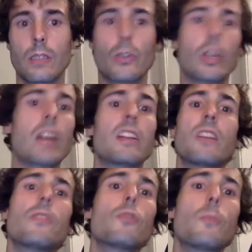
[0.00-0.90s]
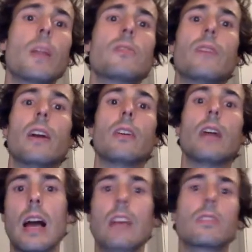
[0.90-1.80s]
You can even replace the value,
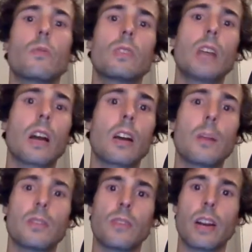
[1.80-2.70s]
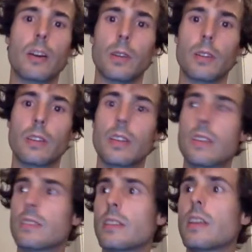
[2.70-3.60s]
as with a common variable,
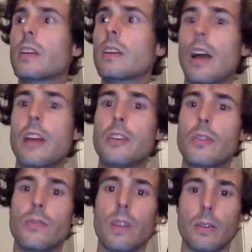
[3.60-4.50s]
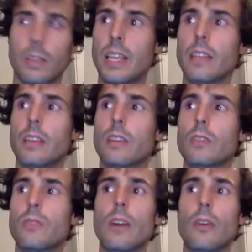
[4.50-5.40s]
setting a new value. Then the
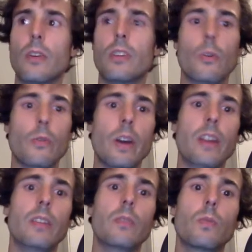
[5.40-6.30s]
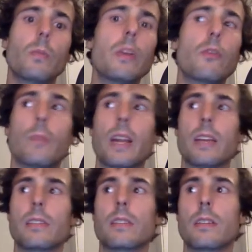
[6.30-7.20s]
value in the array will be
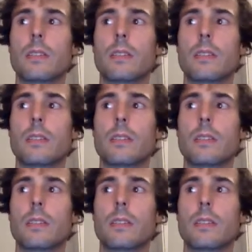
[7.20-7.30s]
replaced.